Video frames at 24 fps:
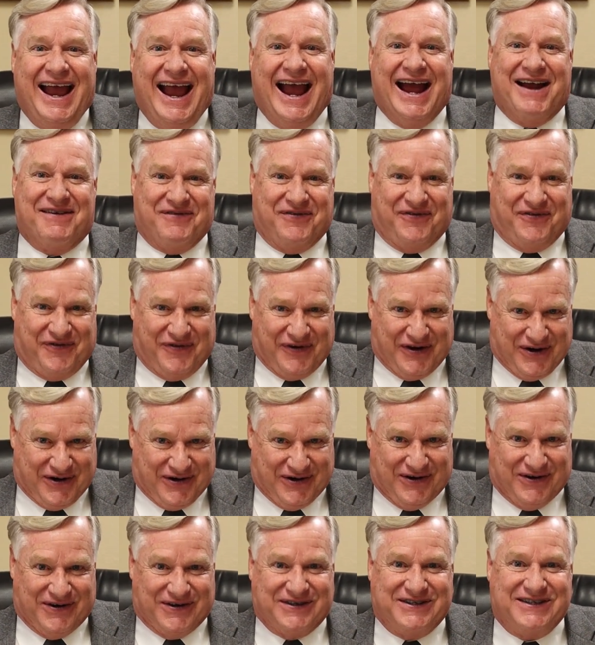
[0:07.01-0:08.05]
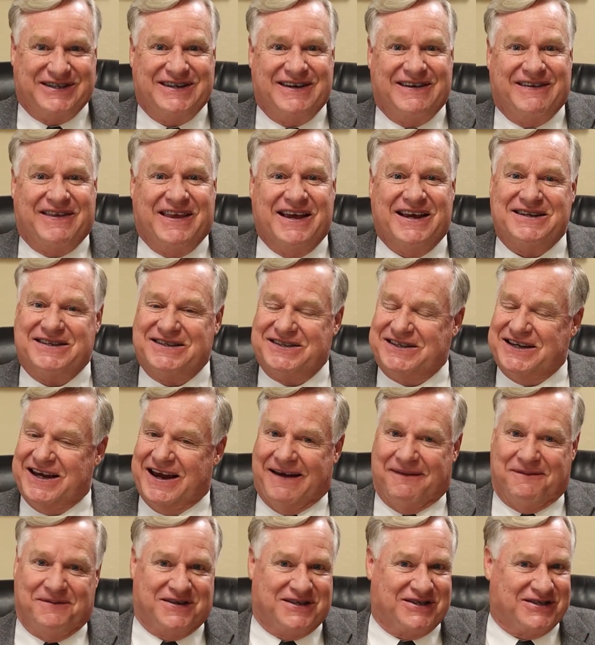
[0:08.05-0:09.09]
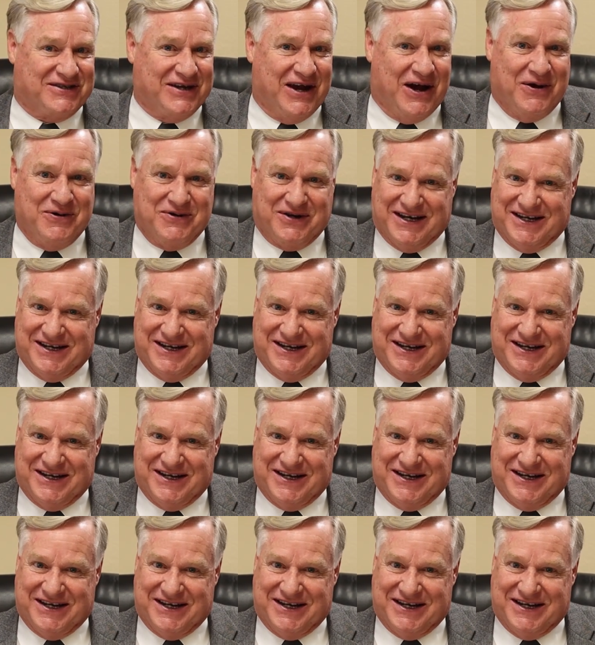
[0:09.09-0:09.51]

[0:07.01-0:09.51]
At first, this seemed so